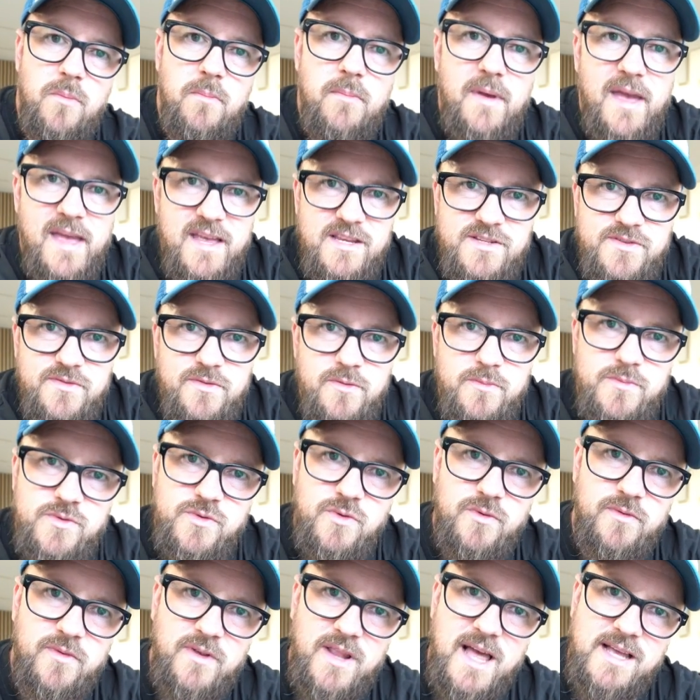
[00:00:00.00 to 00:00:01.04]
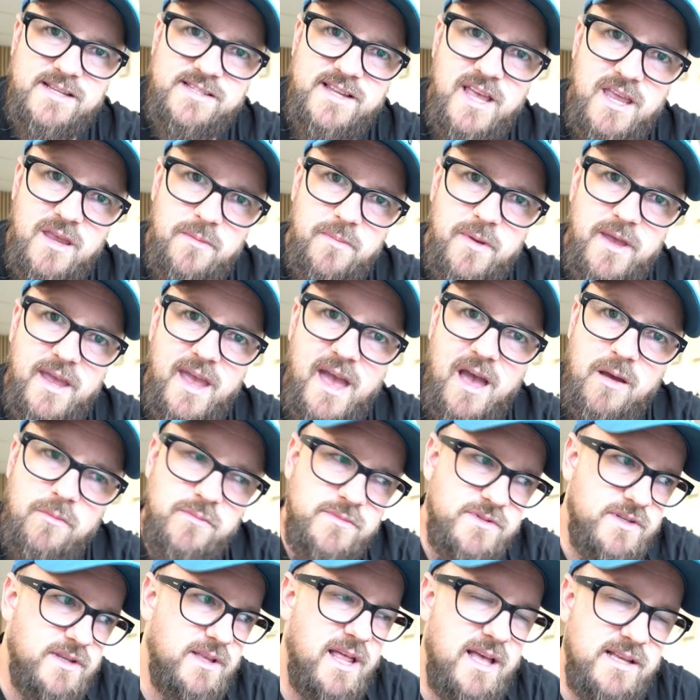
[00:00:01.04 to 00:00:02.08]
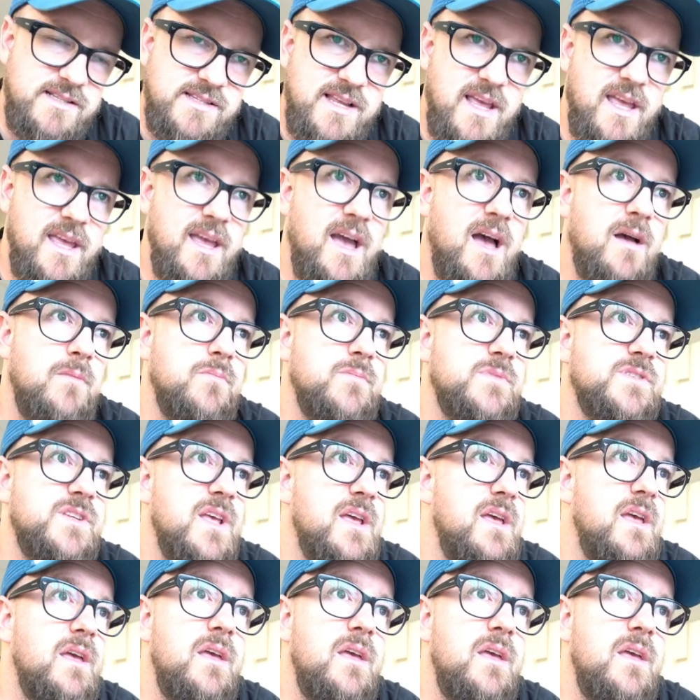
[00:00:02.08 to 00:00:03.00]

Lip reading: miss from sort of Class AB amps and Class A amps,